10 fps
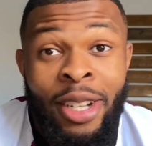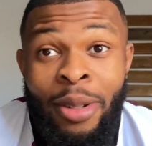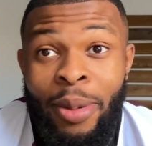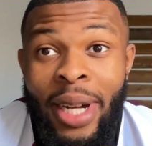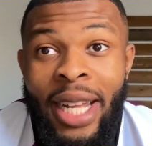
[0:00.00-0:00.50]

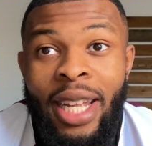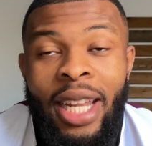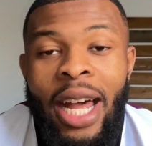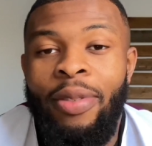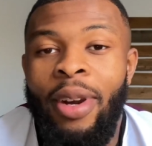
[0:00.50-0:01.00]
Boy,
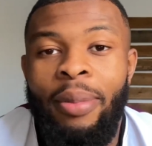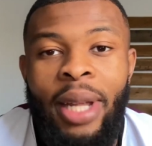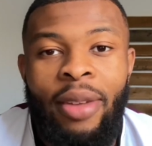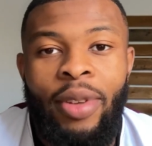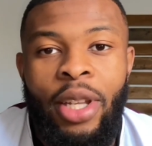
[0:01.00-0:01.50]
life
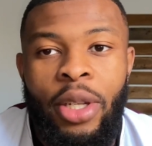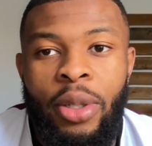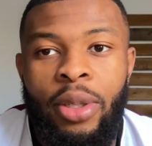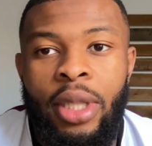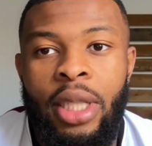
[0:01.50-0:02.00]
update
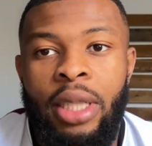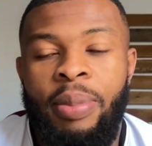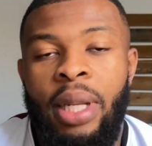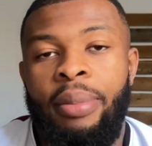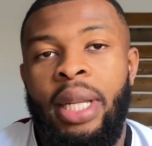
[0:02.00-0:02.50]
video. It's
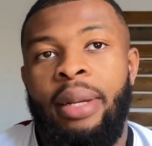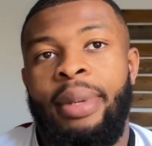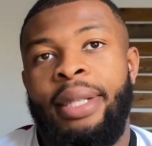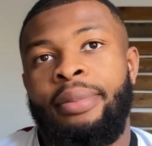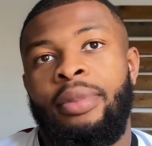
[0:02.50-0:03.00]
been a minute,
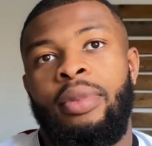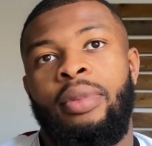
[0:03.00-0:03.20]
man.